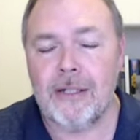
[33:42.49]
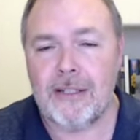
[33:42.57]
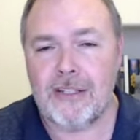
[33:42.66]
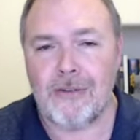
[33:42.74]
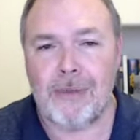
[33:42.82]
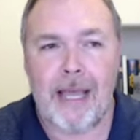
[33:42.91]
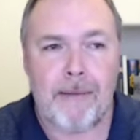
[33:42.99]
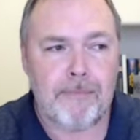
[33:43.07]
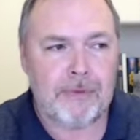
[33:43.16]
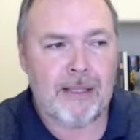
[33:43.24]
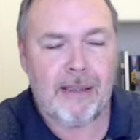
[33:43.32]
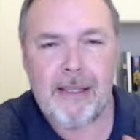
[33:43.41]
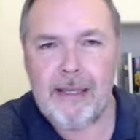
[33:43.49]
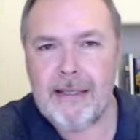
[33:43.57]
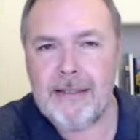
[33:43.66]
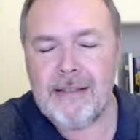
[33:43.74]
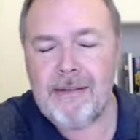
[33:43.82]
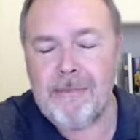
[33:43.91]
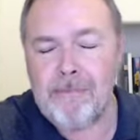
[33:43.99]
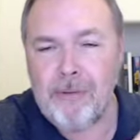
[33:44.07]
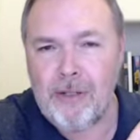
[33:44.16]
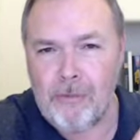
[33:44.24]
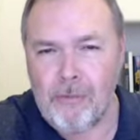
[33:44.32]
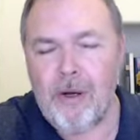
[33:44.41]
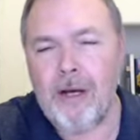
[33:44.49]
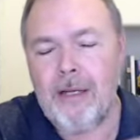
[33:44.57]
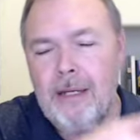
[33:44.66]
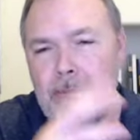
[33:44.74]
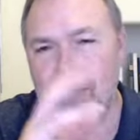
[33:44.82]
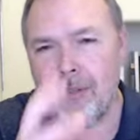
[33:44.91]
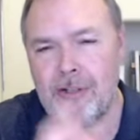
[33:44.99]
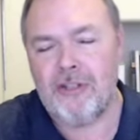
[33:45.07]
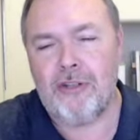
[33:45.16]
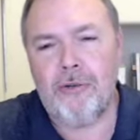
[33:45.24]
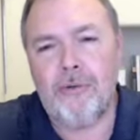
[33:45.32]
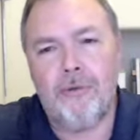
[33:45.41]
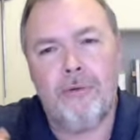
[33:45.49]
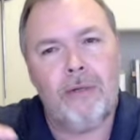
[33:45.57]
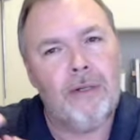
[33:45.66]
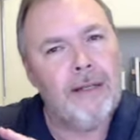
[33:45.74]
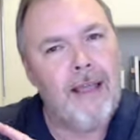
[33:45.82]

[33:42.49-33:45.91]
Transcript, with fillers: so that things in book one and book two